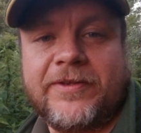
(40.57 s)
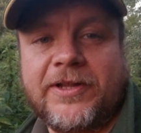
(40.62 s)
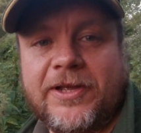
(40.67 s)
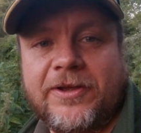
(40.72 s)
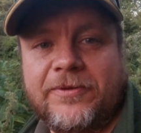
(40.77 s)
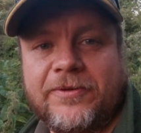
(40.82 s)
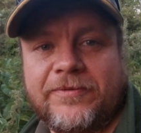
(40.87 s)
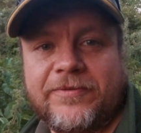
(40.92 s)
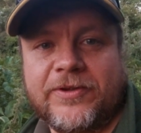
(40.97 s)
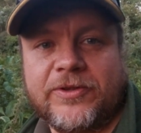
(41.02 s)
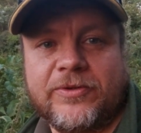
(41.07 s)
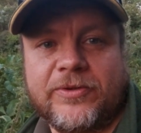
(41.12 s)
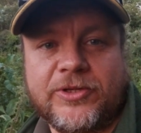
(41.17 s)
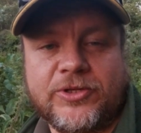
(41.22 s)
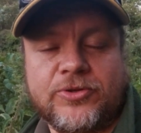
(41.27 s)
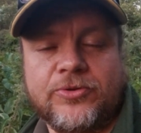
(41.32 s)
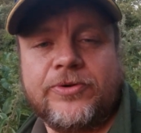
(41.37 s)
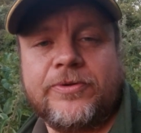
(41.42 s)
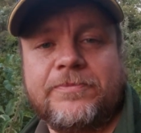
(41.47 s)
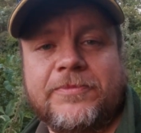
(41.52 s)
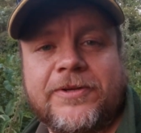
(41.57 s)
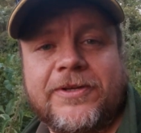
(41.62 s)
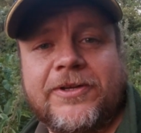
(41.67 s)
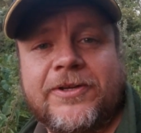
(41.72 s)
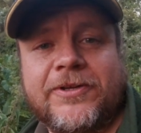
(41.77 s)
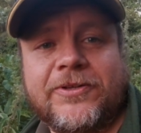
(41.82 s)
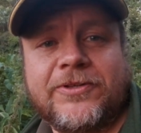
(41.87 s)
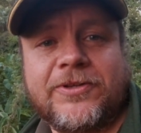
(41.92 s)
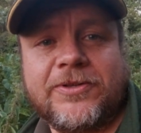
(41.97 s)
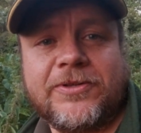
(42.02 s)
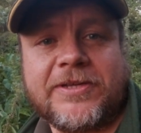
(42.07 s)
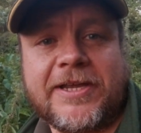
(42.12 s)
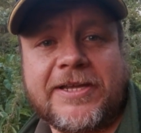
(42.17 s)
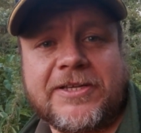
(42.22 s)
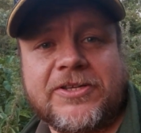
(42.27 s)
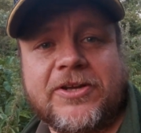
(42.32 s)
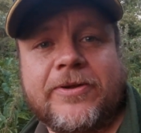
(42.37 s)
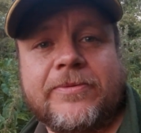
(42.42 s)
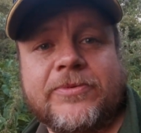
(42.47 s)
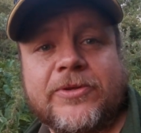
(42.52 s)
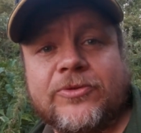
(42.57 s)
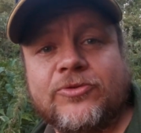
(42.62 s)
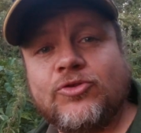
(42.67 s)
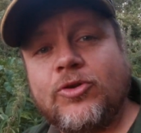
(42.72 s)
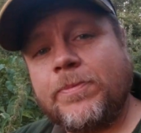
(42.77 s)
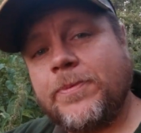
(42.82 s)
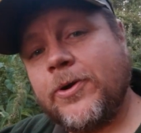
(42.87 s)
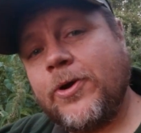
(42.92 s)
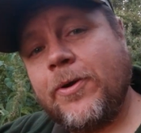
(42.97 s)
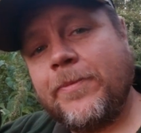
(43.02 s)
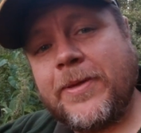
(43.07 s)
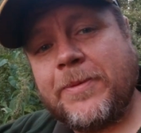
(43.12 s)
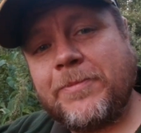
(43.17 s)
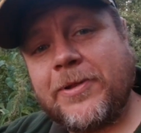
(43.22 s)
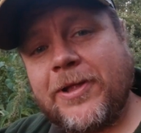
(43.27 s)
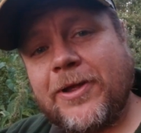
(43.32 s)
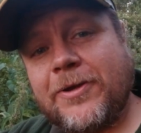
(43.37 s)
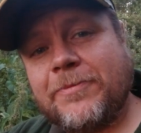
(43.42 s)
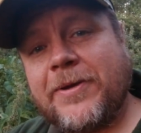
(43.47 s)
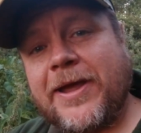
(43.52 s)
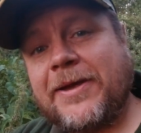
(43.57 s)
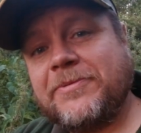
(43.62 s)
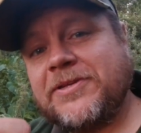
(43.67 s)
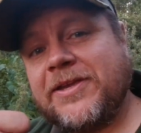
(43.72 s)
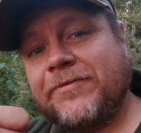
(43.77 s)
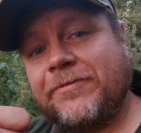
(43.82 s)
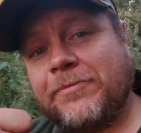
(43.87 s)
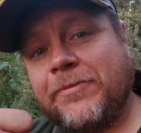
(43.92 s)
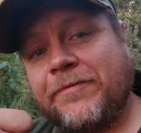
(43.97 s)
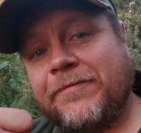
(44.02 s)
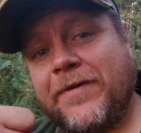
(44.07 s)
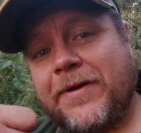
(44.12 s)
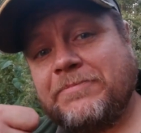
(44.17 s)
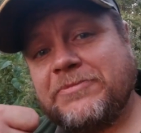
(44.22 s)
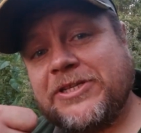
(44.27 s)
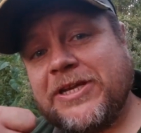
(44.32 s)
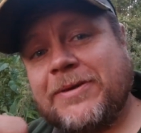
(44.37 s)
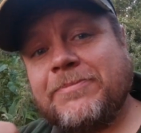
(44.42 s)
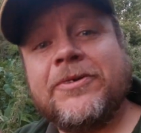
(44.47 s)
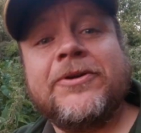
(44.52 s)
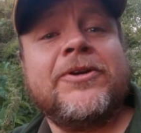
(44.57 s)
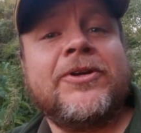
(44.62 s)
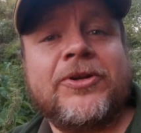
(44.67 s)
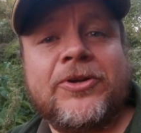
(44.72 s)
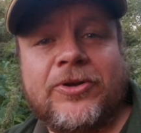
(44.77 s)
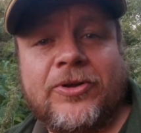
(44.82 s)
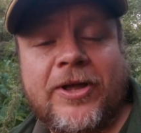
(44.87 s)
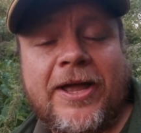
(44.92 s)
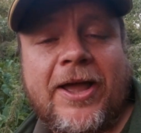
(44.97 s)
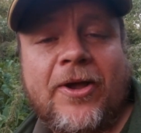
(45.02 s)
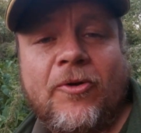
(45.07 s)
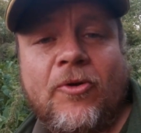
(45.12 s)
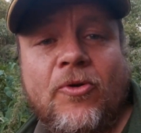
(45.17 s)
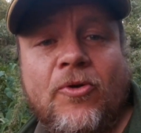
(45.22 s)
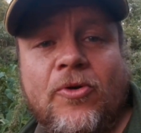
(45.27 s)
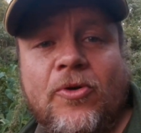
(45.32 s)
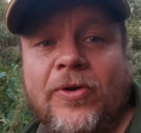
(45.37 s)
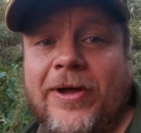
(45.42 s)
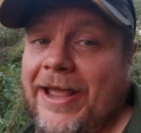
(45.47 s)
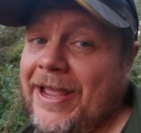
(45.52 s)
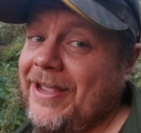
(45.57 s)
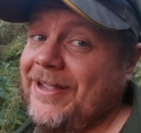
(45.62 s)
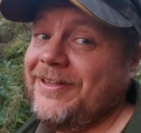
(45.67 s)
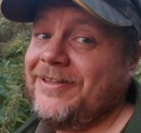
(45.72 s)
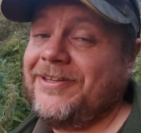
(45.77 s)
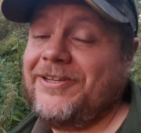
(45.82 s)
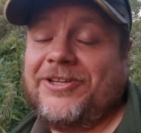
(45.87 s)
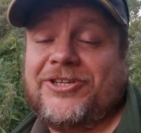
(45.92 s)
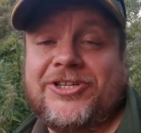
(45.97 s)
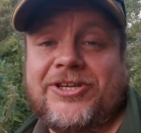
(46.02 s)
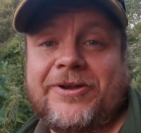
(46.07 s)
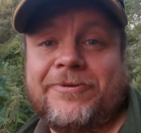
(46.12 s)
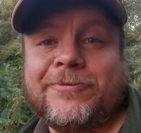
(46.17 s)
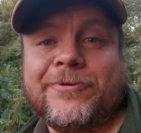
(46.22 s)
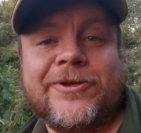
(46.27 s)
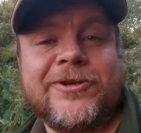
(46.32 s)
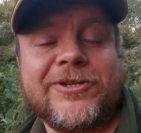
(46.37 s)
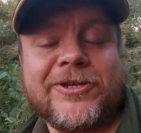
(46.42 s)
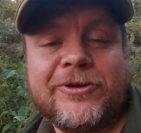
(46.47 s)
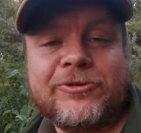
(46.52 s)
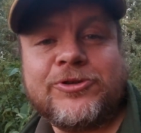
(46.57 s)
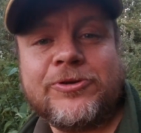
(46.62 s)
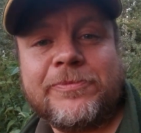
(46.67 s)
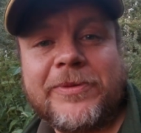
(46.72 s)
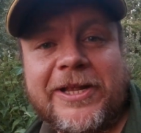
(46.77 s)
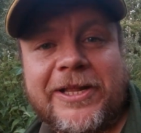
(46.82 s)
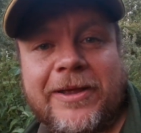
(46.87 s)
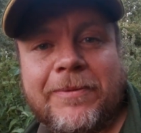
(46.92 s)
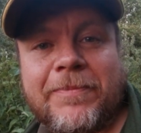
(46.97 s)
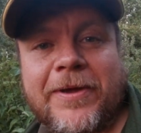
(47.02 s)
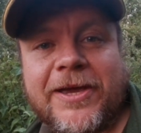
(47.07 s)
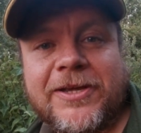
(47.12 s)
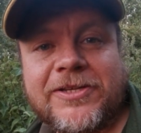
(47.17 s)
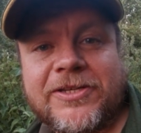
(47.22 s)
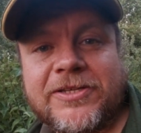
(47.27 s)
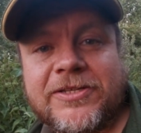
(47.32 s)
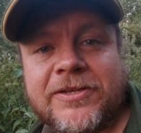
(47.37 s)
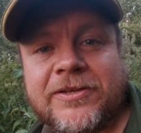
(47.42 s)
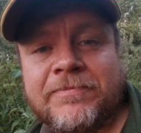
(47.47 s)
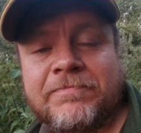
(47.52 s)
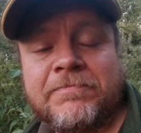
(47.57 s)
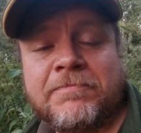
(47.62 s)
video. If you do enjoy them, do take time to drop a comment below, perhaps give them a thumbs up, and share on your social media pages.